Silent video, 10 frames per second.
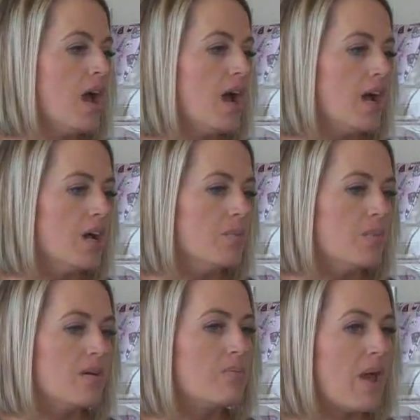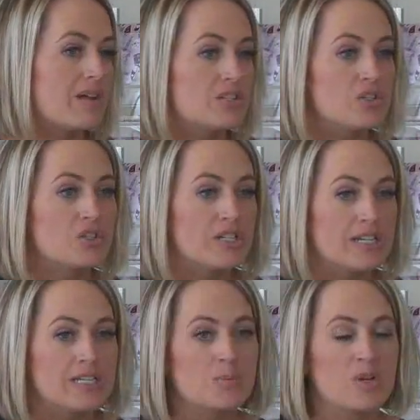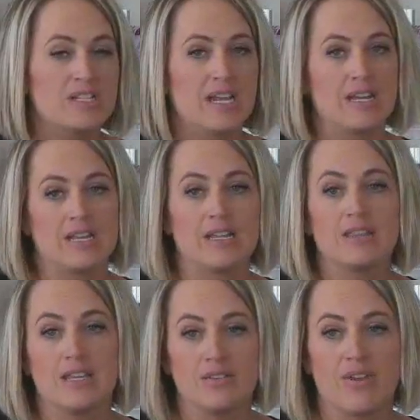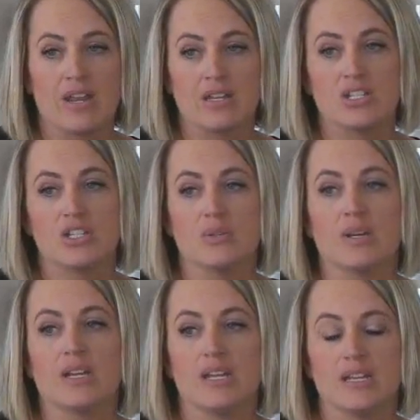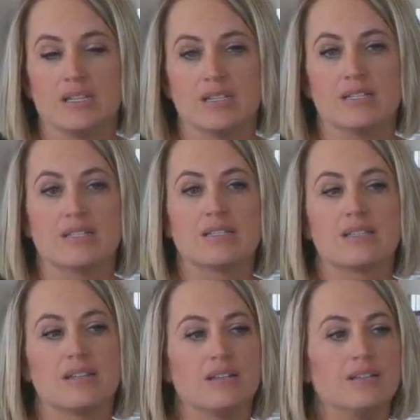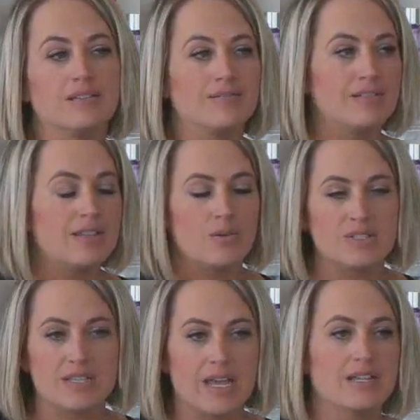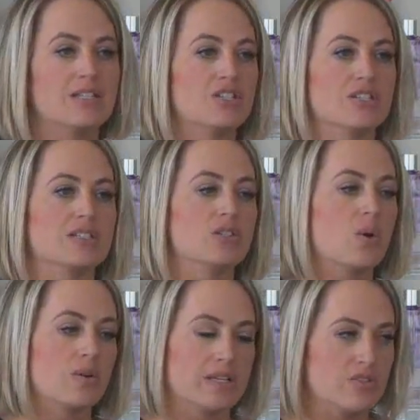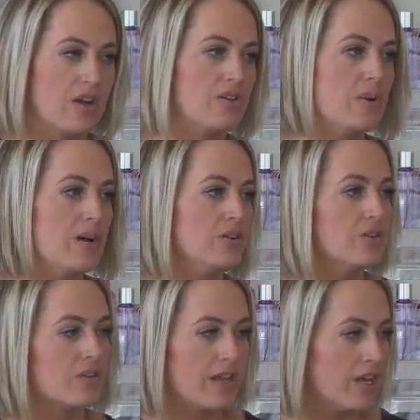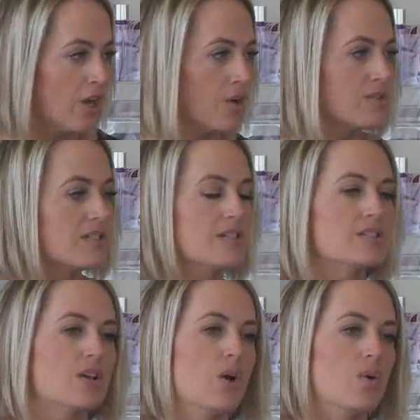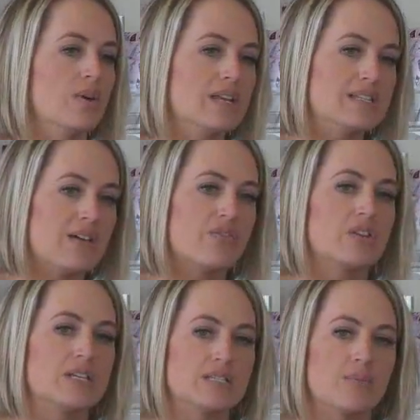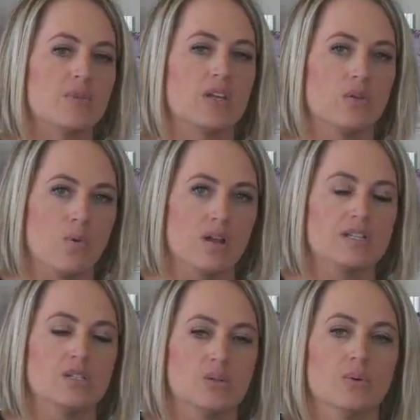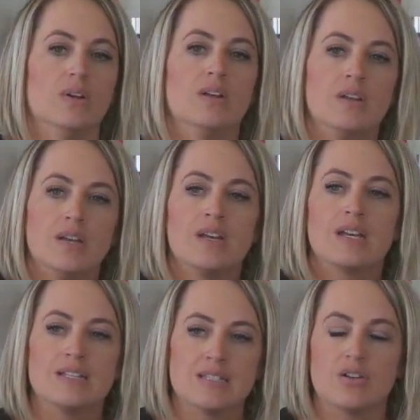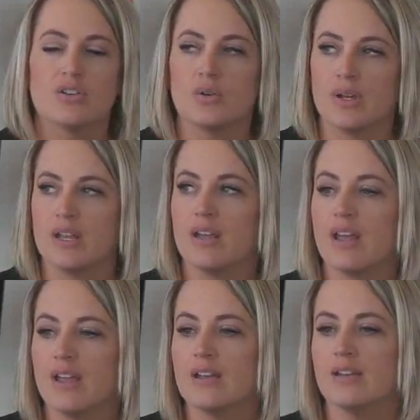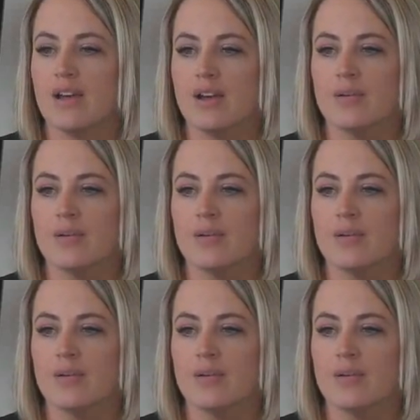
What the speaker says: Pageantry spray tanning, the advantage to it is those lights just totally drown you out. You look like a ghost. So it definitely is something you want to consider doing and,